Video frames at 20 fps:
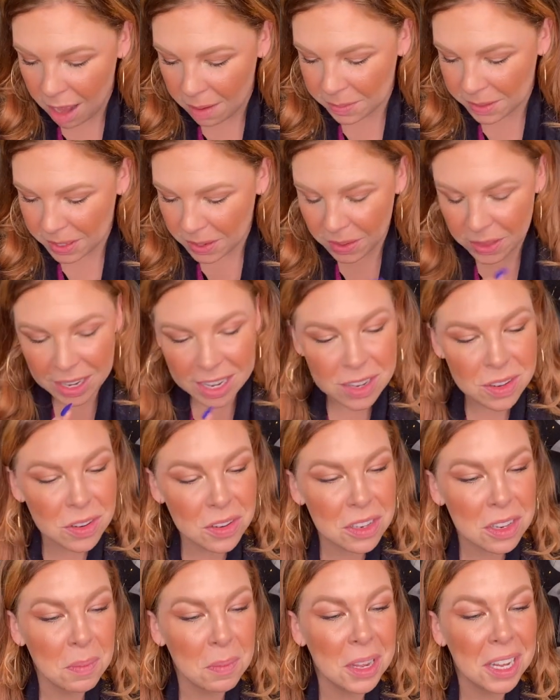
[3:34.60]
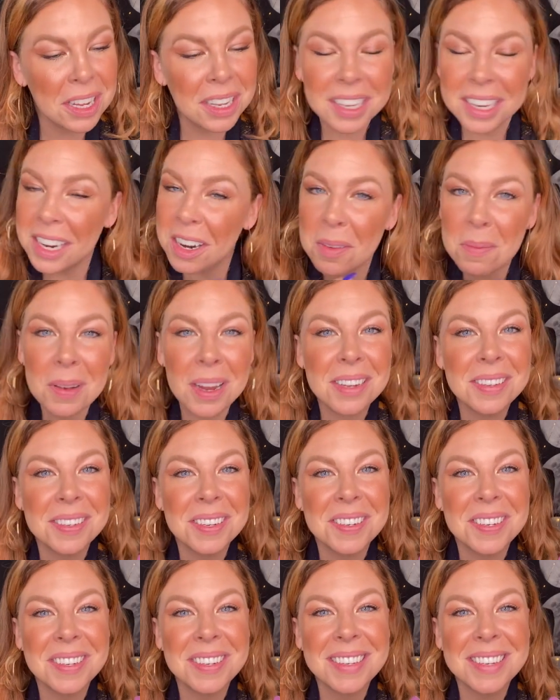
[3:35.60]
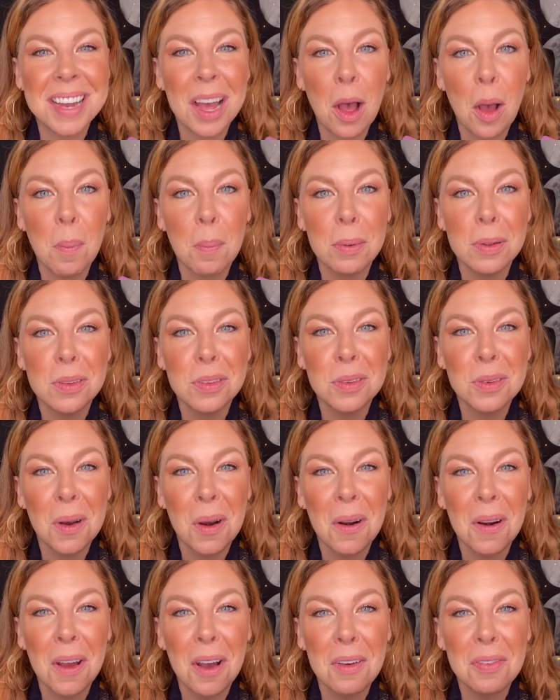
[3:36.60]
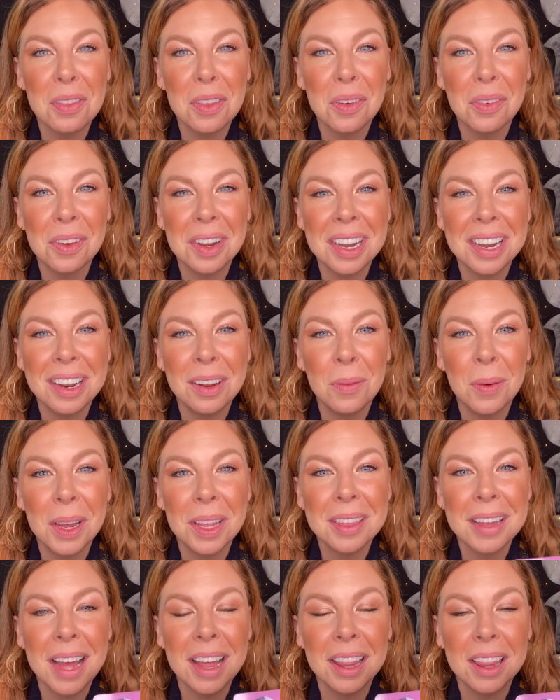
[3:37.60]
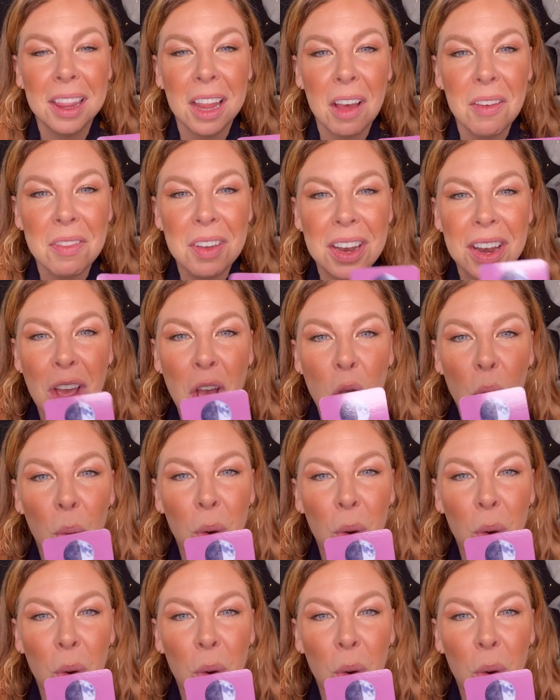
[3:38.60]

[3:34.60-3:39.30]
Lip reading: So these are some clear messages to help us start off the reading with. I love it.